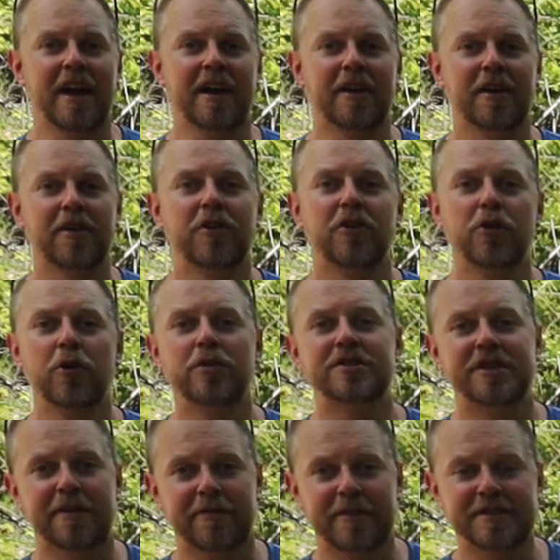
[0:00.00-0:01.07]
a
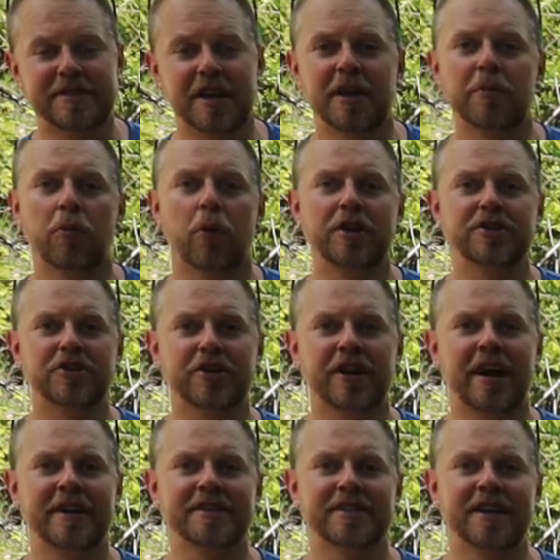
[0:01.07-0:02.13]
huge difference in moisture
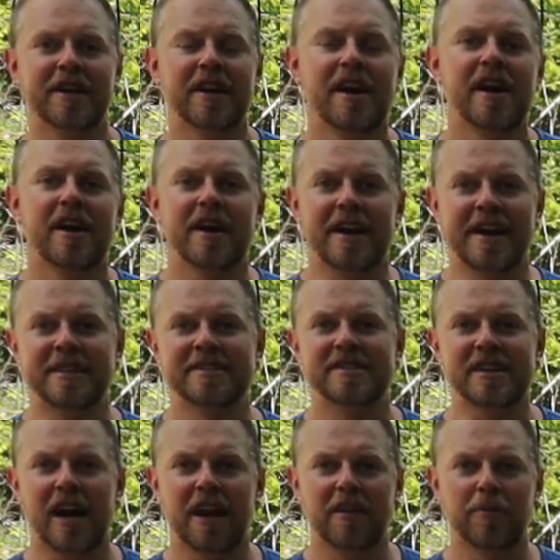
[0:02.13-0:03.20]
content
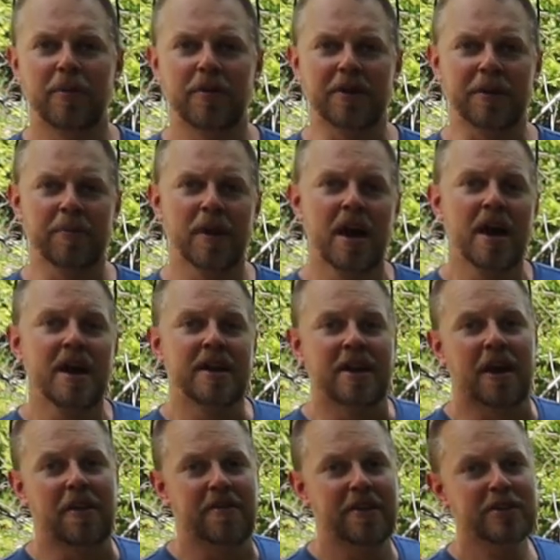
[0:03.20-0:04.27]
inside of the building.
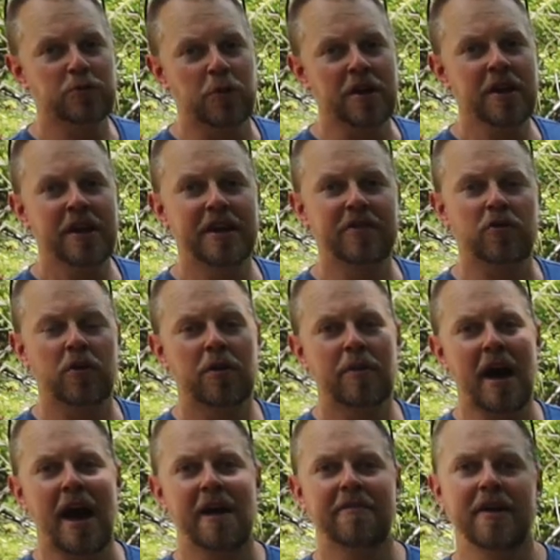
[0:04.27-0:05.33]
Now this one is going to
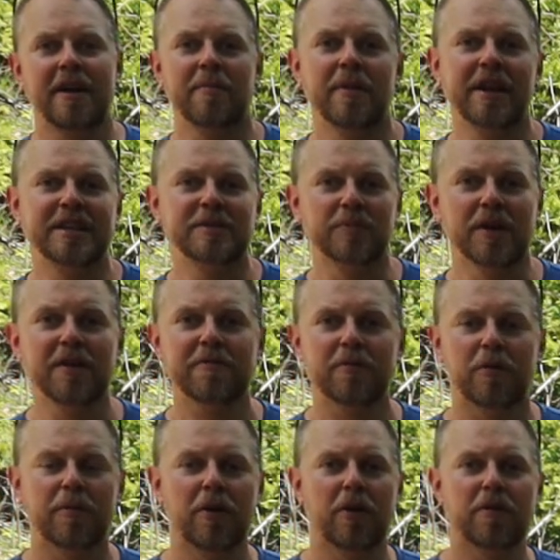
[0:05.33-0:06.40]
have a mini split
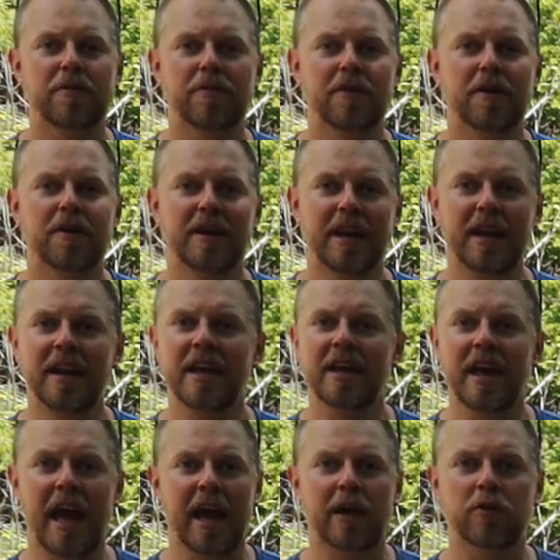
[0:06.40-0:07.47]
for both
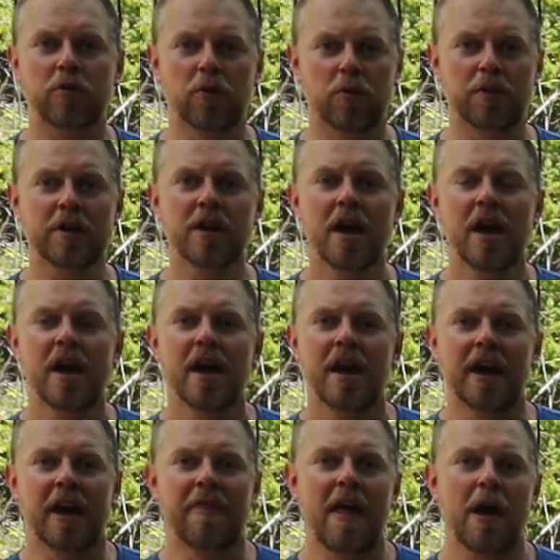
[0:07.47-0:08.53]
heating and cooling
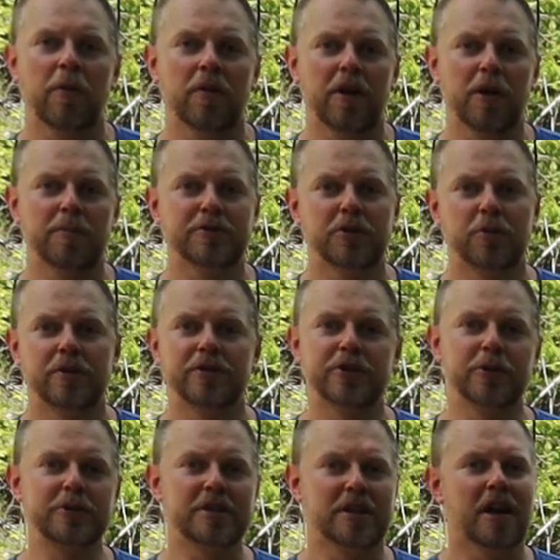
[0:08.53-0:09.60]
and that will help to
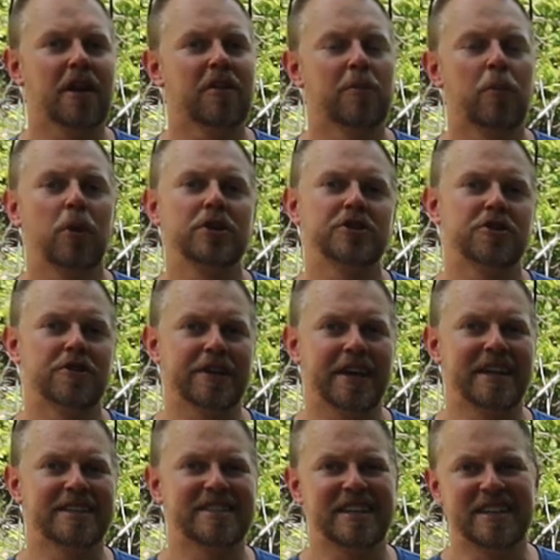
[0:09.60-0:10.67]
reduce a lot of the moisture that
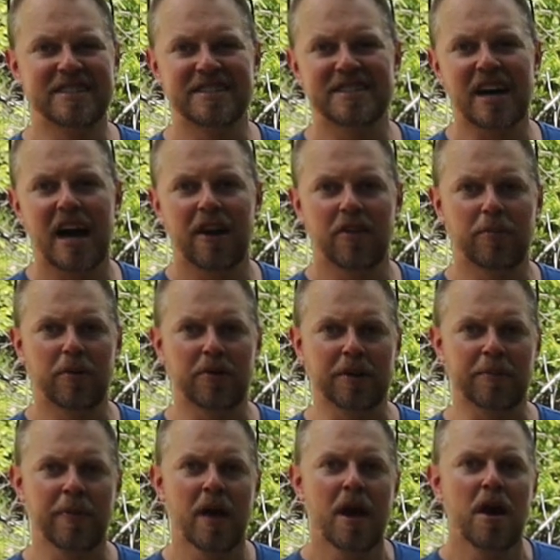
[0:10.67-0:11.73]
gets inside of the
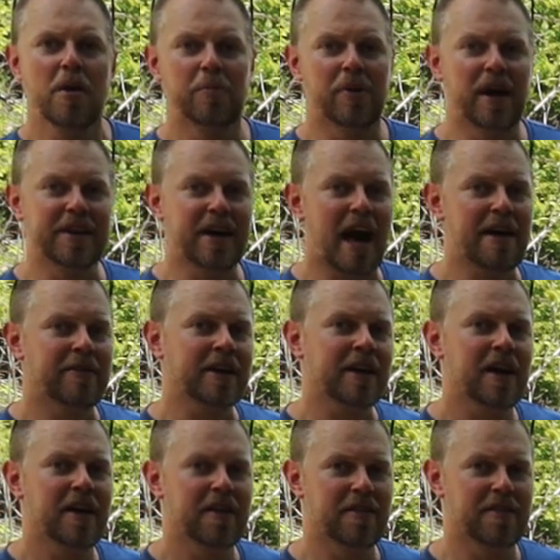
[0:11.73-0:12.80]
building. But
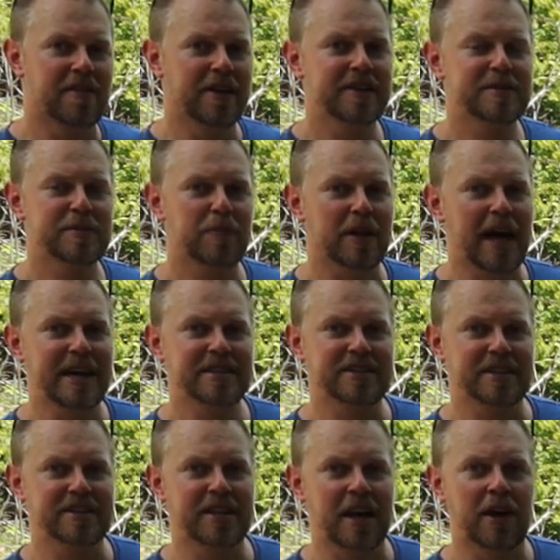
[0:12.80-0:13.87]
having this
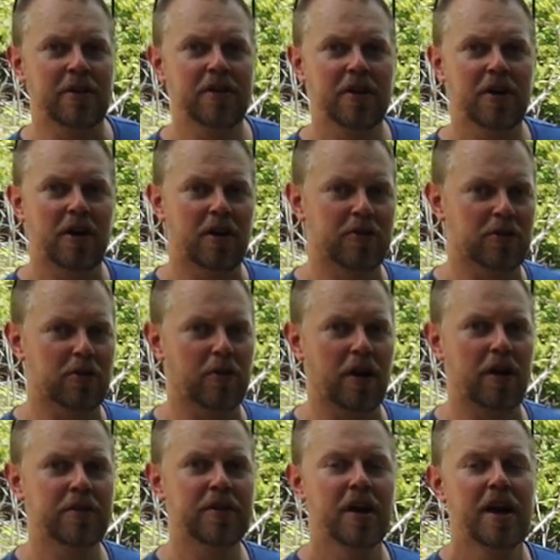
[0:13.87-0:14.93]
plastic down on the
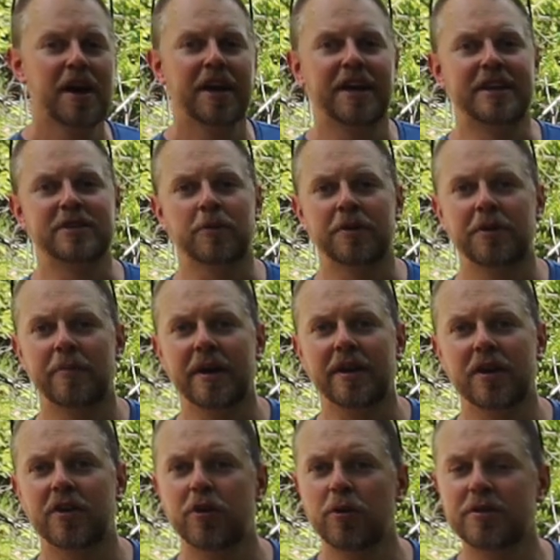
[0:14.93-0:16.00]
ground is going to
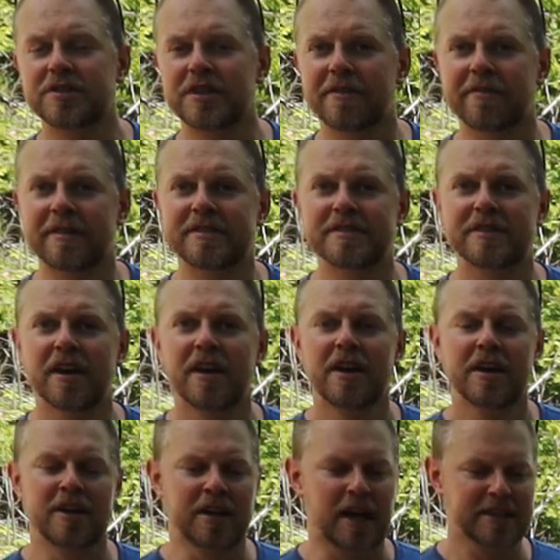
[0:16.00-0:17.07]
make a huge difference
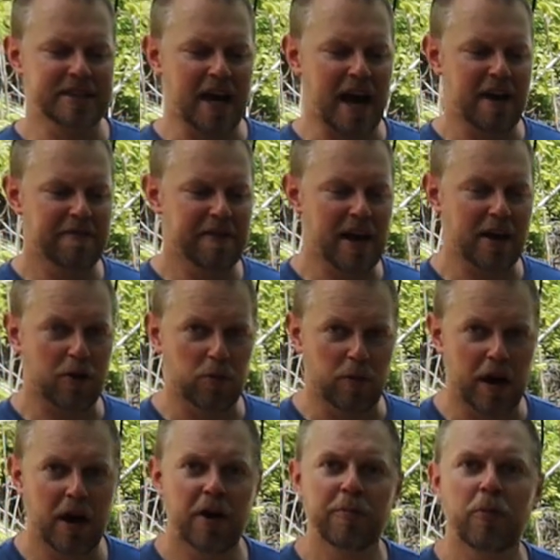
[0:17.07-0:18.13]
not to have that
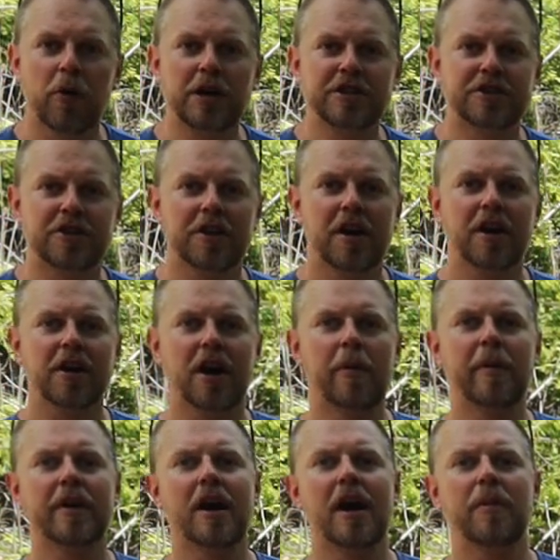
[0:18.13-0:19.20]
ground moisture
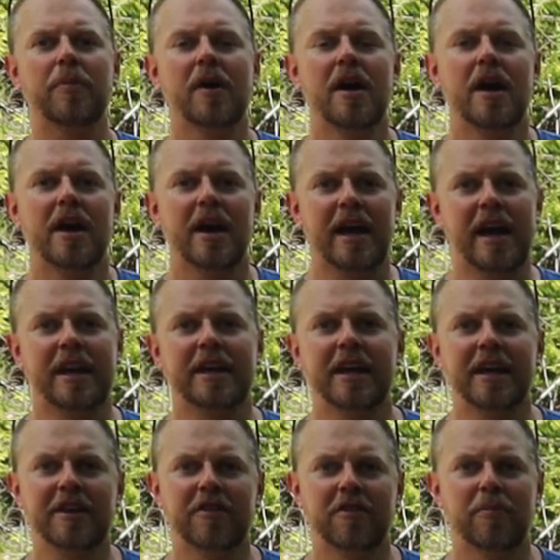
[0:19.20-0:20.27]
coming up and
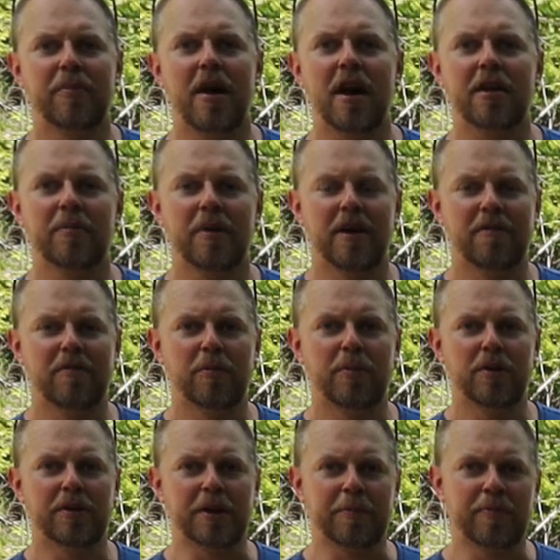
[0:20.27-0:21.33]
getting to the bottom of the
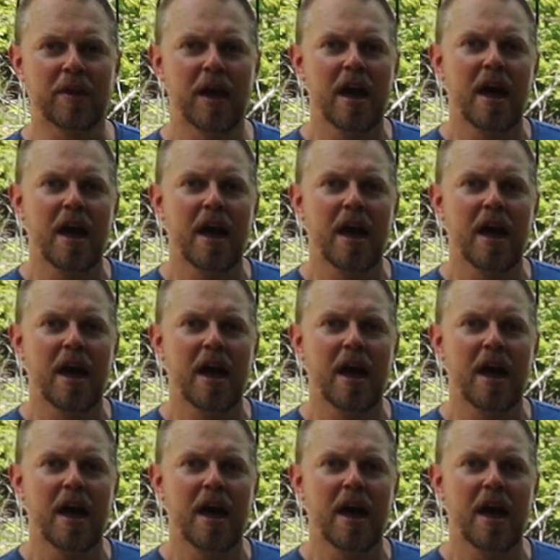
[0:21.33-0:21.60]
building.